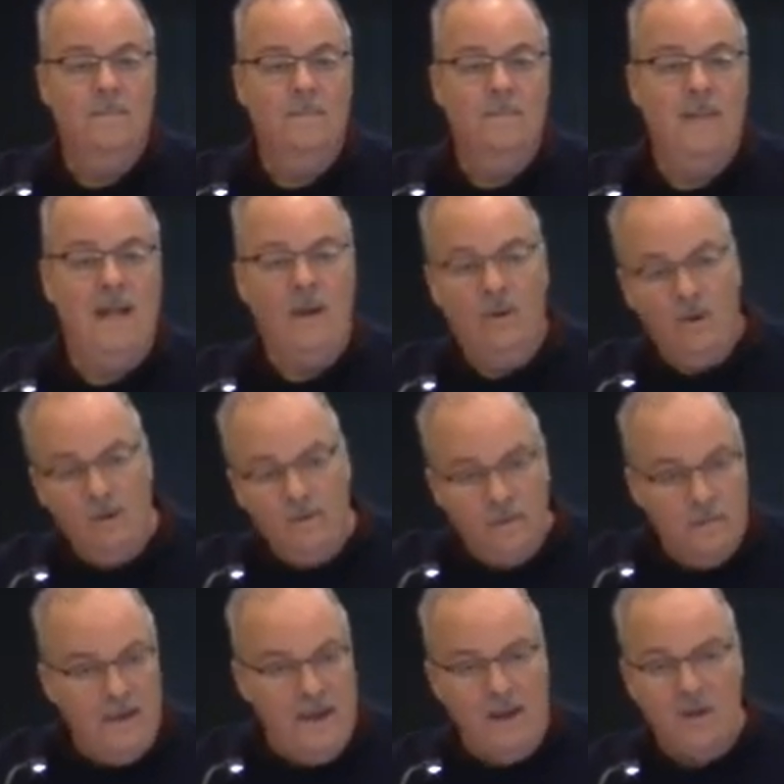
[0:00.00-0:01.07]
and learn
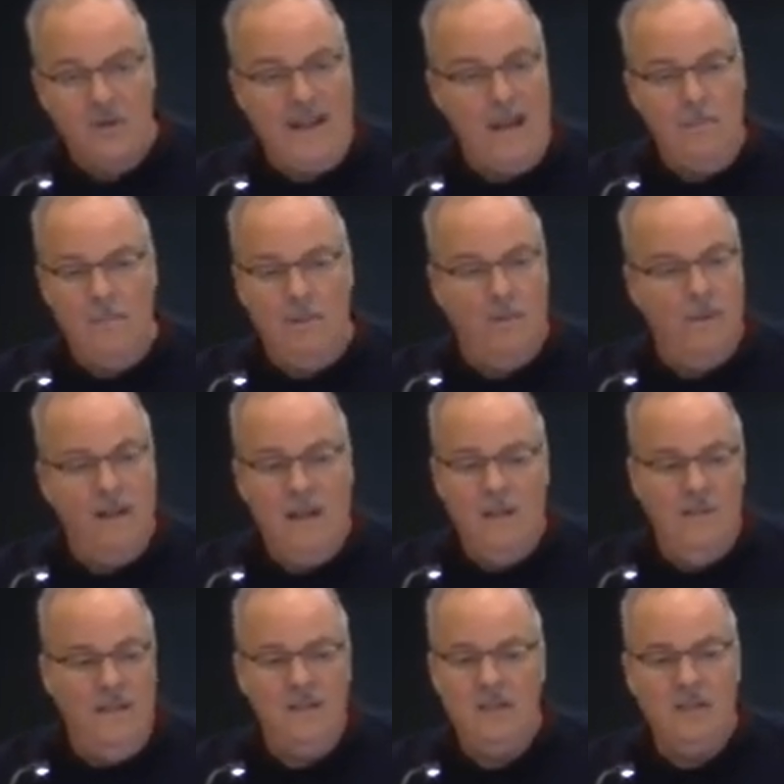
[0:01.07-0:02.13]
from my example.
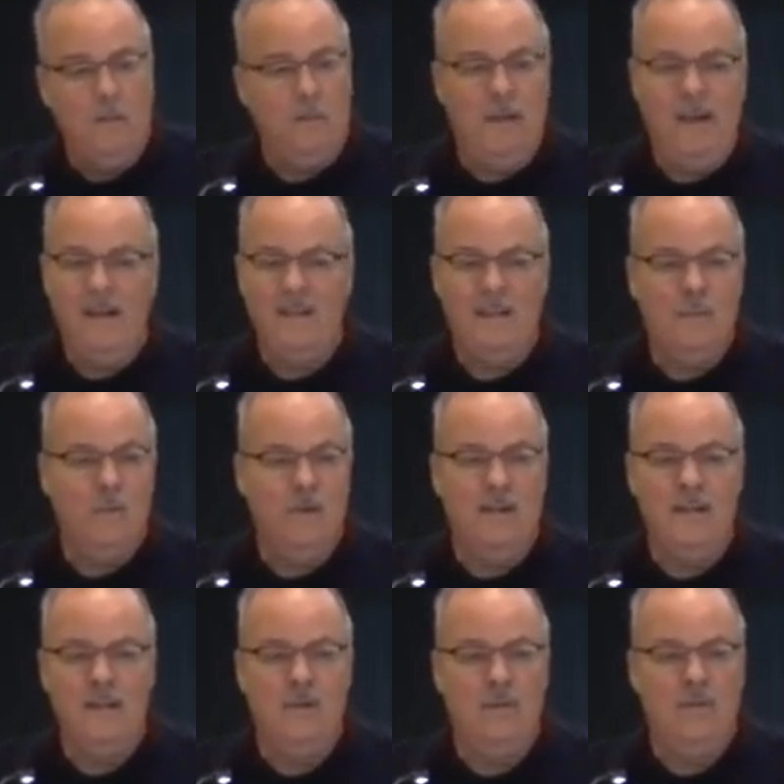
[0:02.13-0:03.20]
This is the peace that will
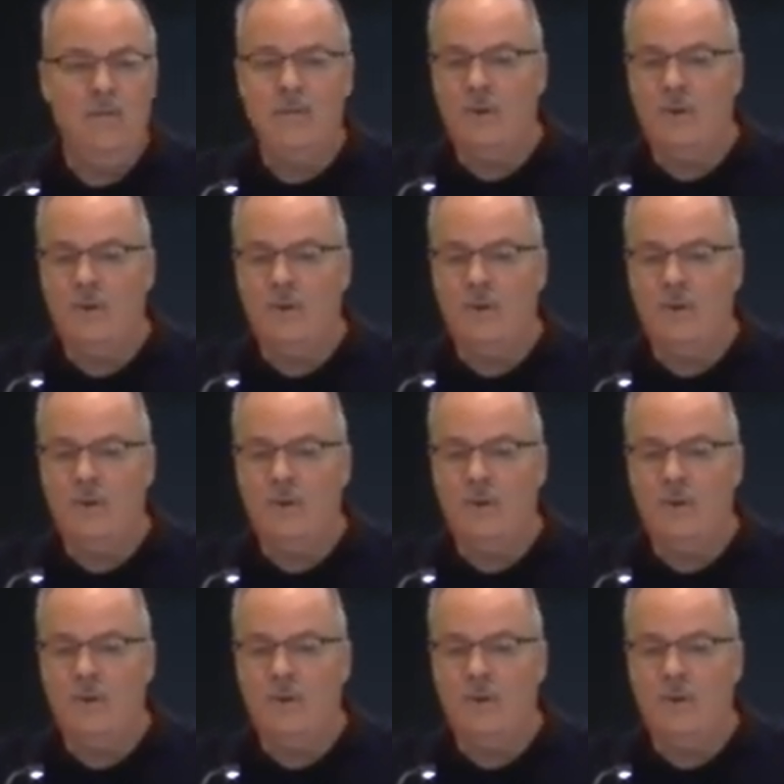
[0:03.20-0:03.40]
get you through the